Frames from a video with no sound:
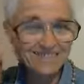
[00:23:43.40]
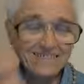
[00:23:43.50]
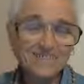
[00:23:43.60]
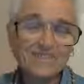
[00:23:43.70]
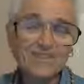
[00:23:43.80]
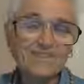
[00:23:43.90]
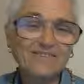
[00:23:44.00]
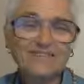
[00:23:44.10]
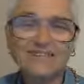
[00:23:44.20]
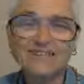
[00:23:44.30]
You know,
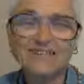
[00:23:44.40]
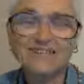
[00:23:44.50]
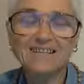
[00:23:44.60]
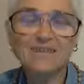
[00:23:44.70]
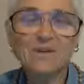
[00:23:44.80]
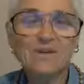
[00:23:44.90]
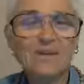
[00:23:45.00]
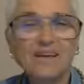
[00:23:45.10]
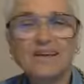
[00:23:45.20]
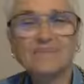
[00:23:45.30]
the holy
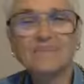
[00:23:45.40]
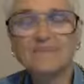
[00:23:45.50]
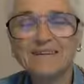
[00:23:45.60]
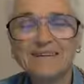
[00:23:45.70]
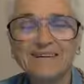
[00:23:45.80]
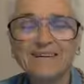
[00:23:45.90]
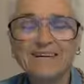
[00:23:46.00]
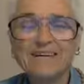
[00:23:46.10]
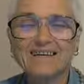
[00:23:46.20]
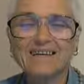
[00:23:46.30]
name,
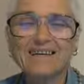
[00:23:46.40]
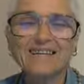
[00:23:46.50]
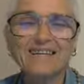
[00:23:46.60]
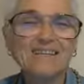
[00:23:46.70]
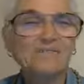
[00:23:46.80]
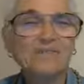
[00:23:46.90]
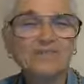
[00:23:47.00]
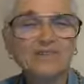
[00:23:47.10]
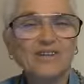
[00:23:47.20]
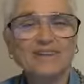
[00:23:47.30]

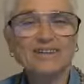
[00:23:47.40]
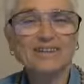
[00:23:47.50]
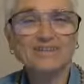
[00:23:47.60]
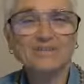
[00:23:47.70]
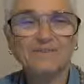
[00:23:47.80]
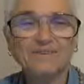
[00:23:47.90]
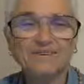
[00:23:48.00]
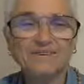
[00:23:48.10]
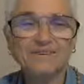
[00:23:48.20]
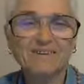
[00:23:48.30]
even chanted
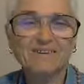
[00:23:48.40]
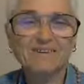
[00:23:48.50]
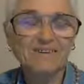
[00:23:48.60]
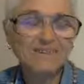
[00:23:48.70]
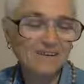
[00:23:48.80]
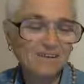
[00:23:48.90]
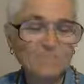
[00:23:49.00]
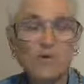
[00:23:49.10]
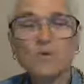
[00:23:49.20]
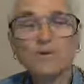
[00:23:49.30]
in a
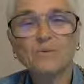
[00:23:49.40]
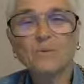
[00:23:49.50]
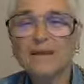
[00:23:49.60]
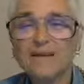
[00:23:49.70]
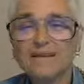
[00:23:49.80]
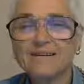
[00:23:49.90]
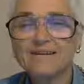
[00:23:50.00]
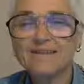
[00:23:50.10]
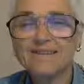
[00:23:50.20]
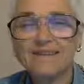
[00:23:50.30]
broken way
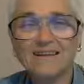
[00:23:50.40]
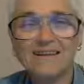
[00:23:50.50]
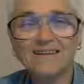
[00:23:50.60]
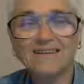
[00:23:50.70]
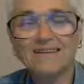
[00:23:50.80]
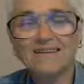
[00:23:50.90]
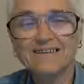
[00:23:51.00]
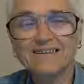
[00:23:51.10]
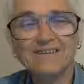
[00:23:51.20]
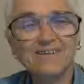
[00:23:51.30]
like that,
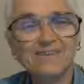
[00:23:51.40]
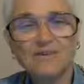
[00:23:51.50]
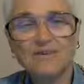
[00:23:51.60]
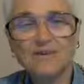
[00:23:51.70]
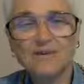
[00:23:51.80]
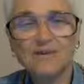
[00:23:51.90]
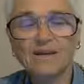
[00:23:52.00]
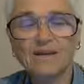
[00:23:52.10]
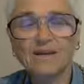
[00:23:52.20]
is so sweet.